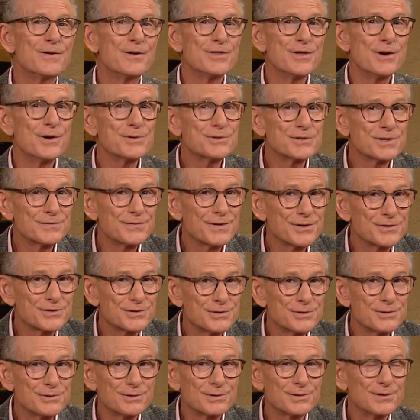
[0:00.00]
For, for, those of us
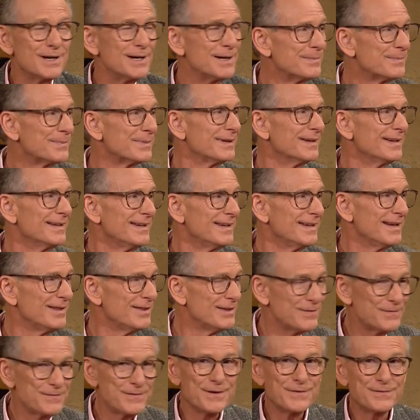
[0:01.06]
who grew up in
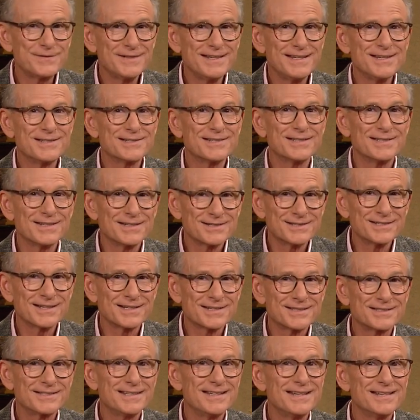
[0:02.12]
the 50s and the
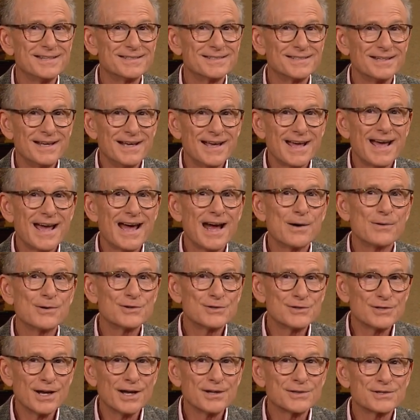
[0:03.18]
60s,
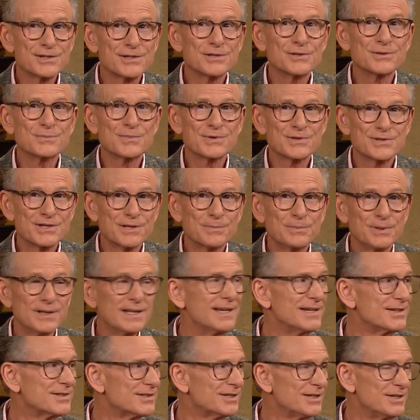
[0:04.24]
Howard Johnson's was the
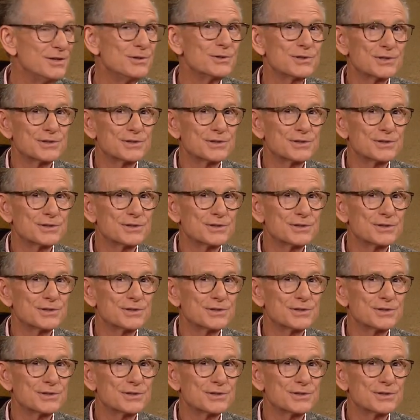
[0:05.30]
place that you